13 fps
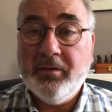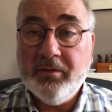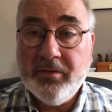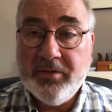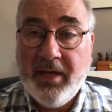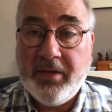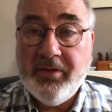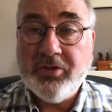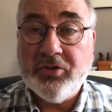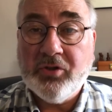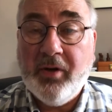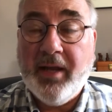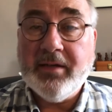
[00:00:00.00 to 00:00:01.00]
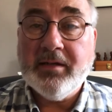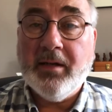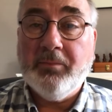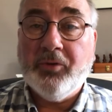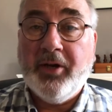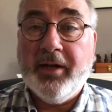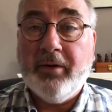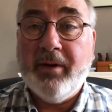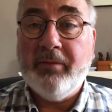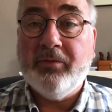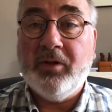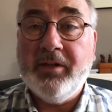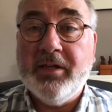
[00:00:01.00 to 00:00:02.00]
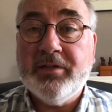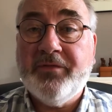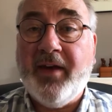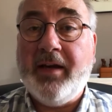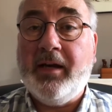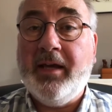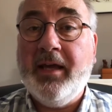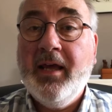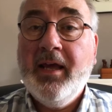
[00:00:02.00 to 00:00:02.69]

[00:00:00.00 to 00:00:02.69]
said, this is great, I'm going to get rid of all this finally.